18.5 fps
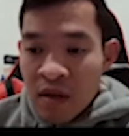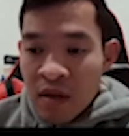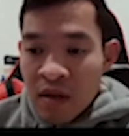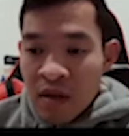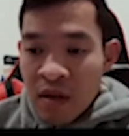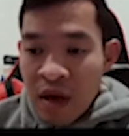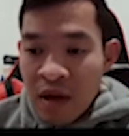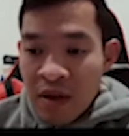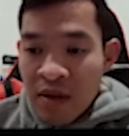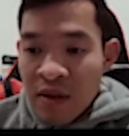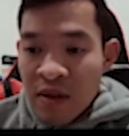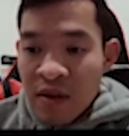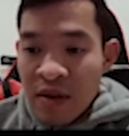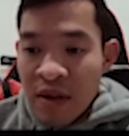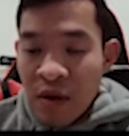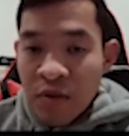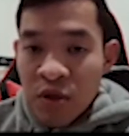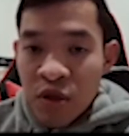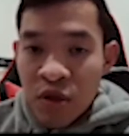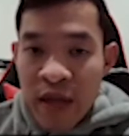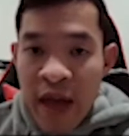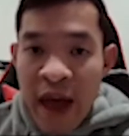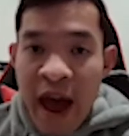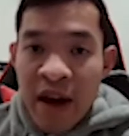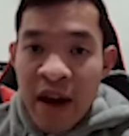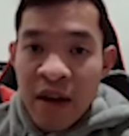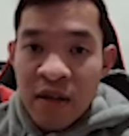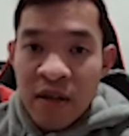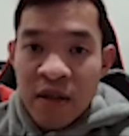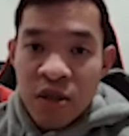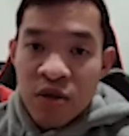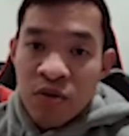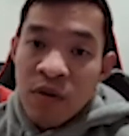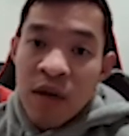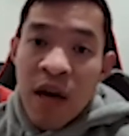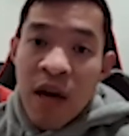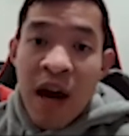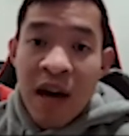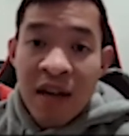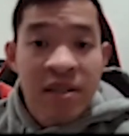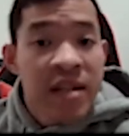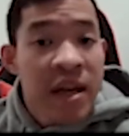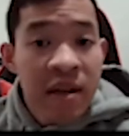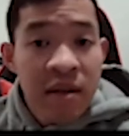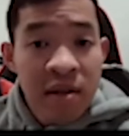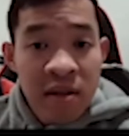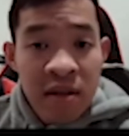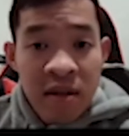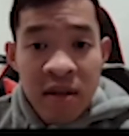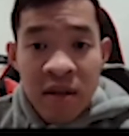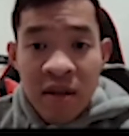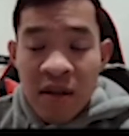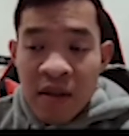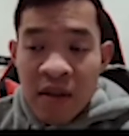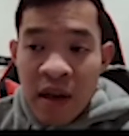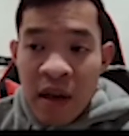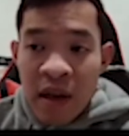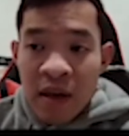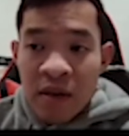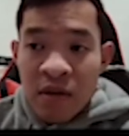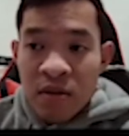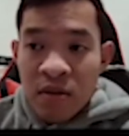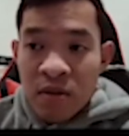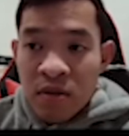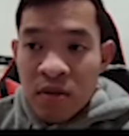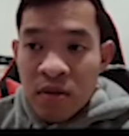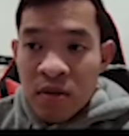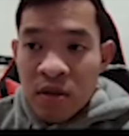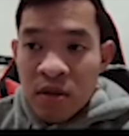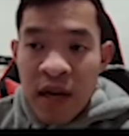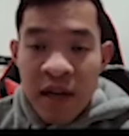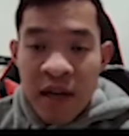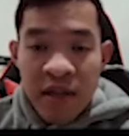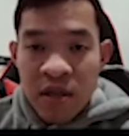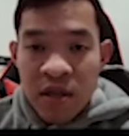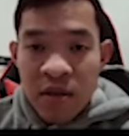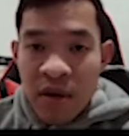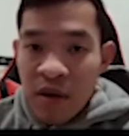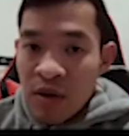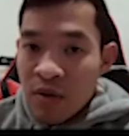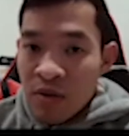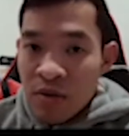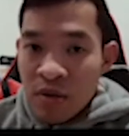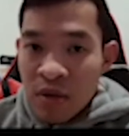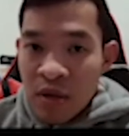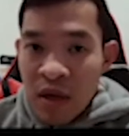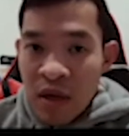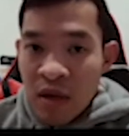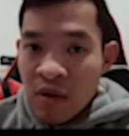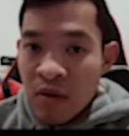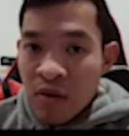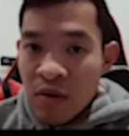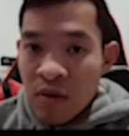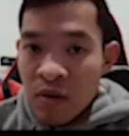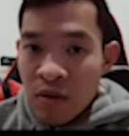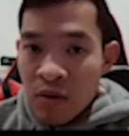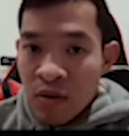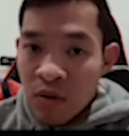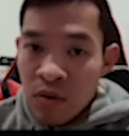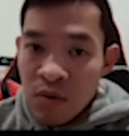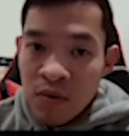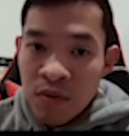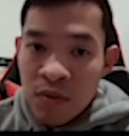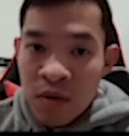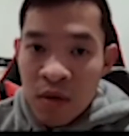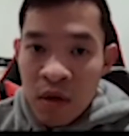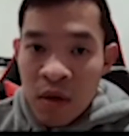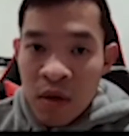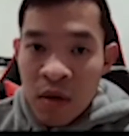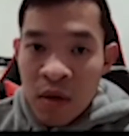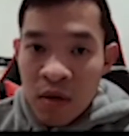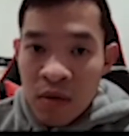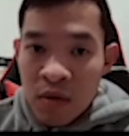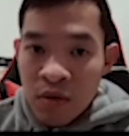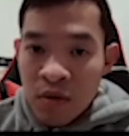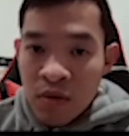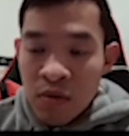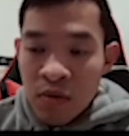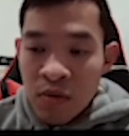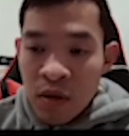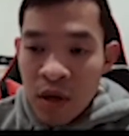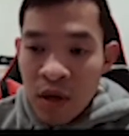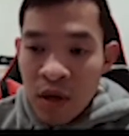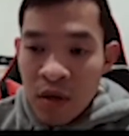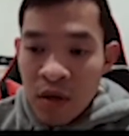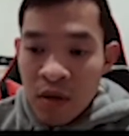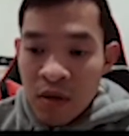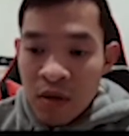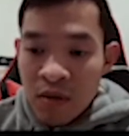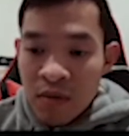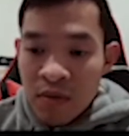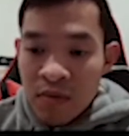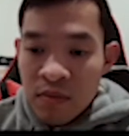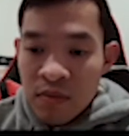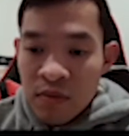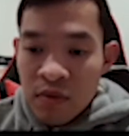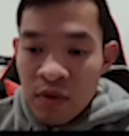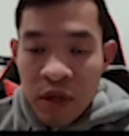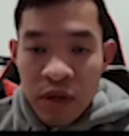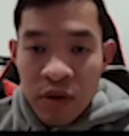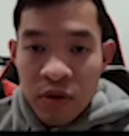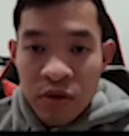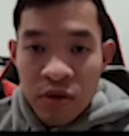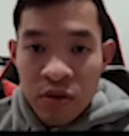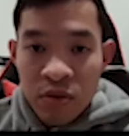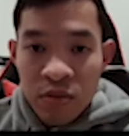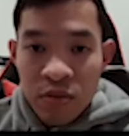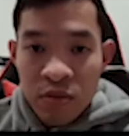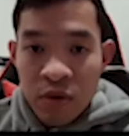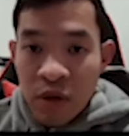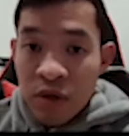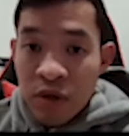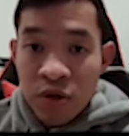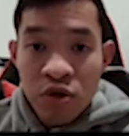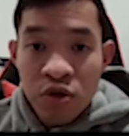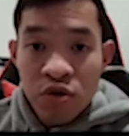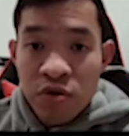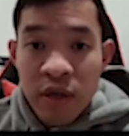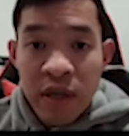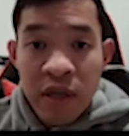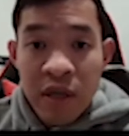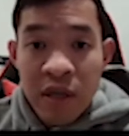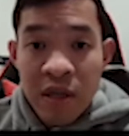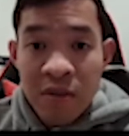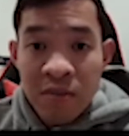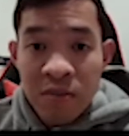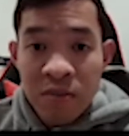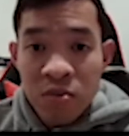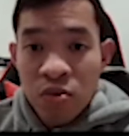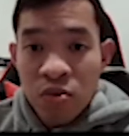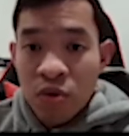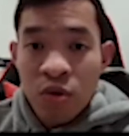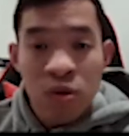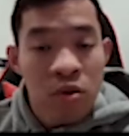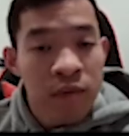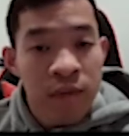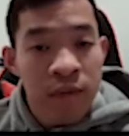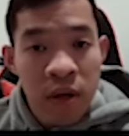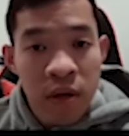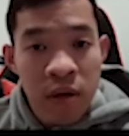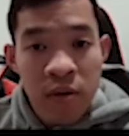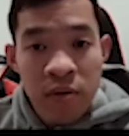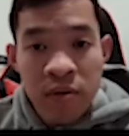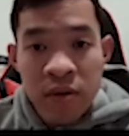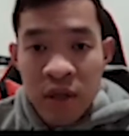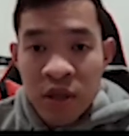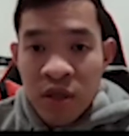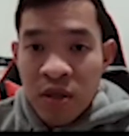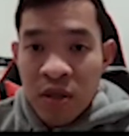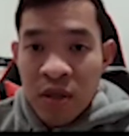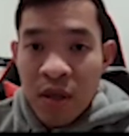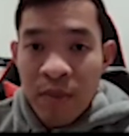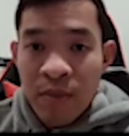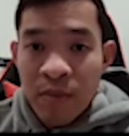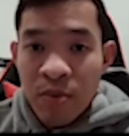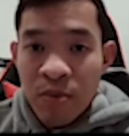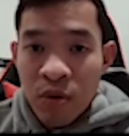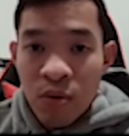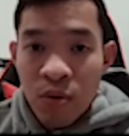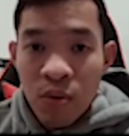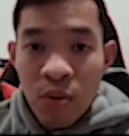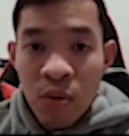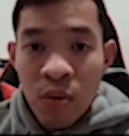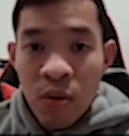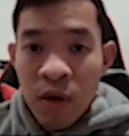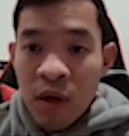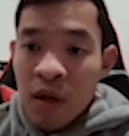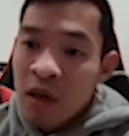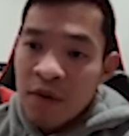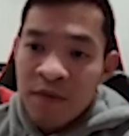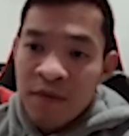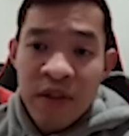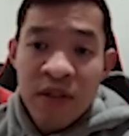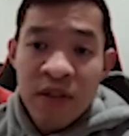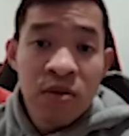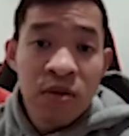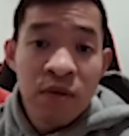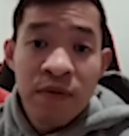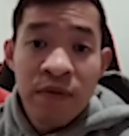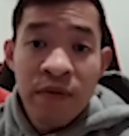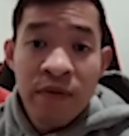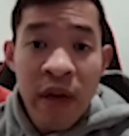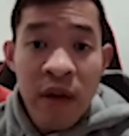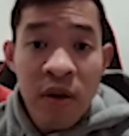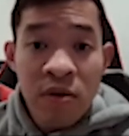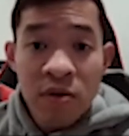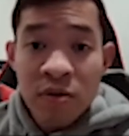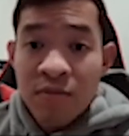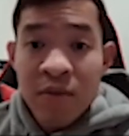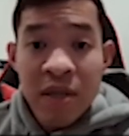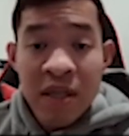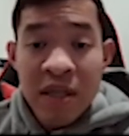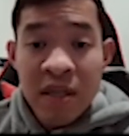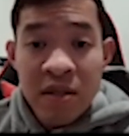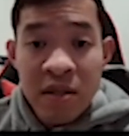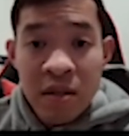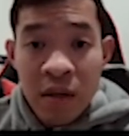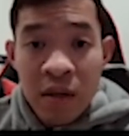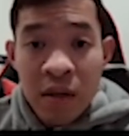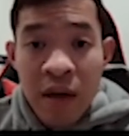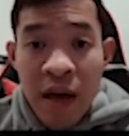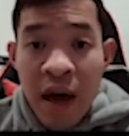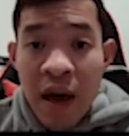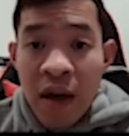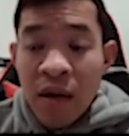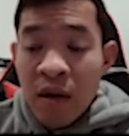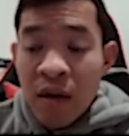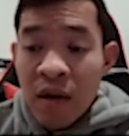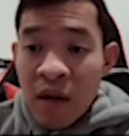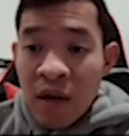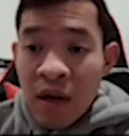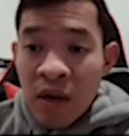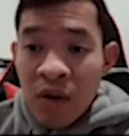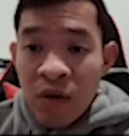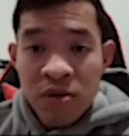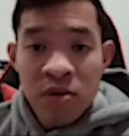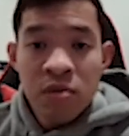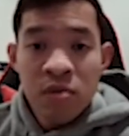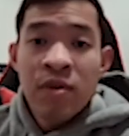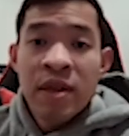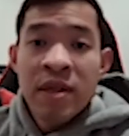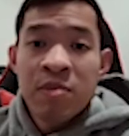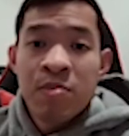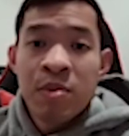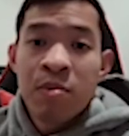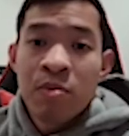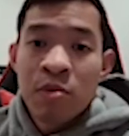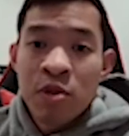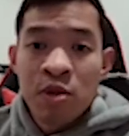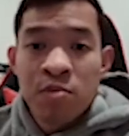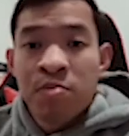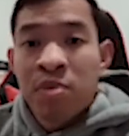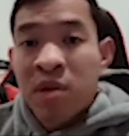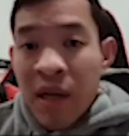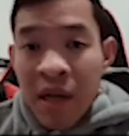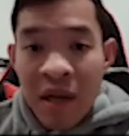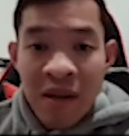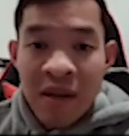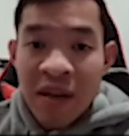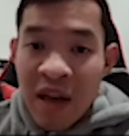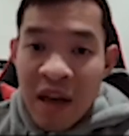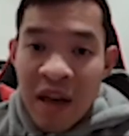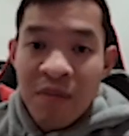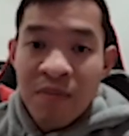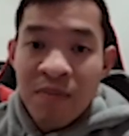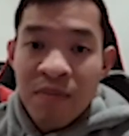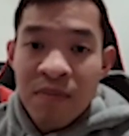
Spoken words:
think that'll just add additional content that content makers can use to create their streams or YouTube videos. I just think that'd be pretty cool. Like fixing your fails and being easy like that. It also lets people just play the game.